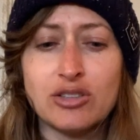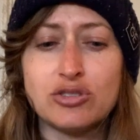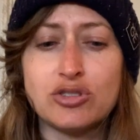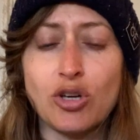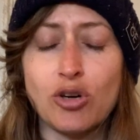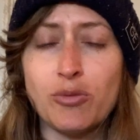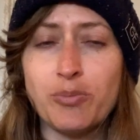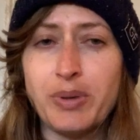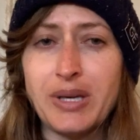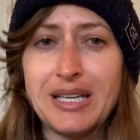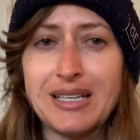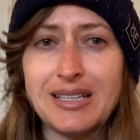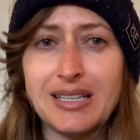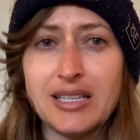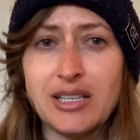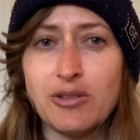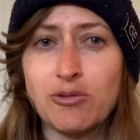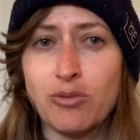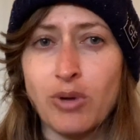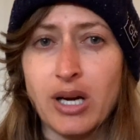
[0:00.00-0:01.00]
don't be in
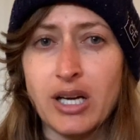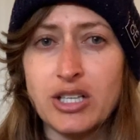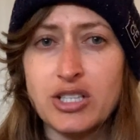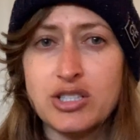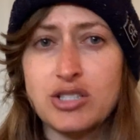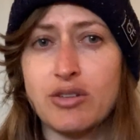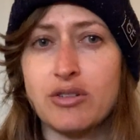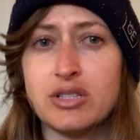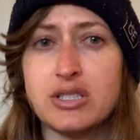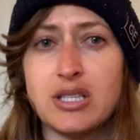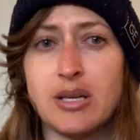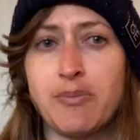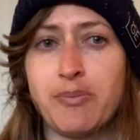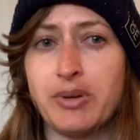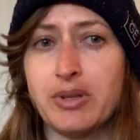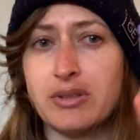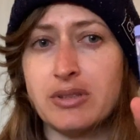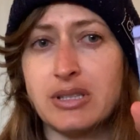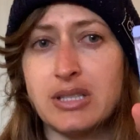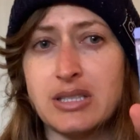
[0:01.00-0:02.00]
any rush to
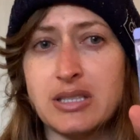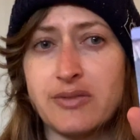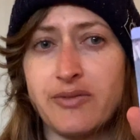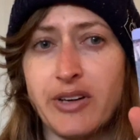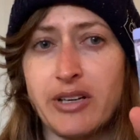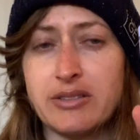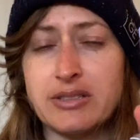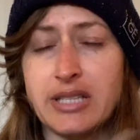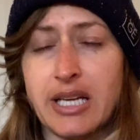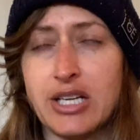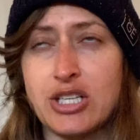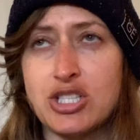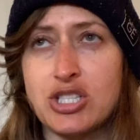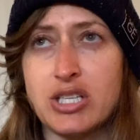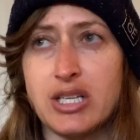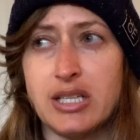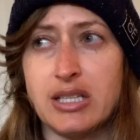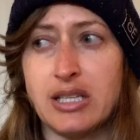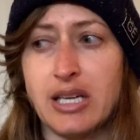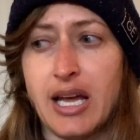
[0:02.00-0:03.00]
build this
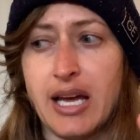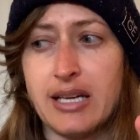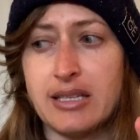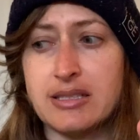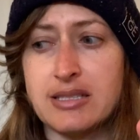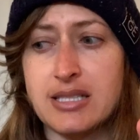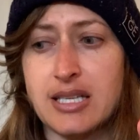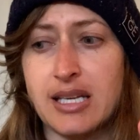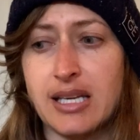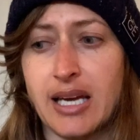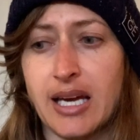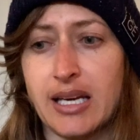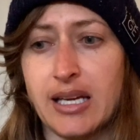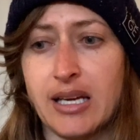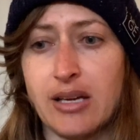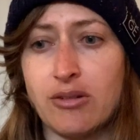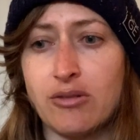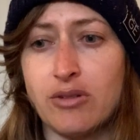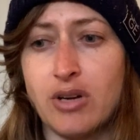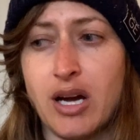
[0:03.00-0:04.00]
foundation and to get
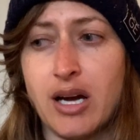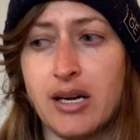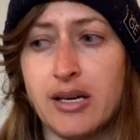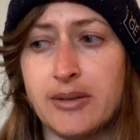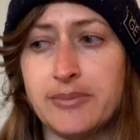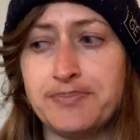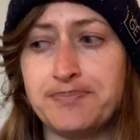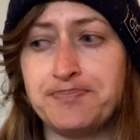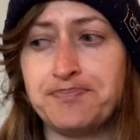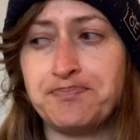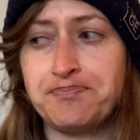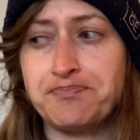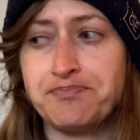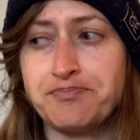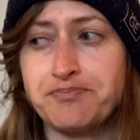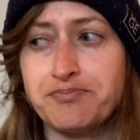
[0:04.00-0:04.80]
it, um,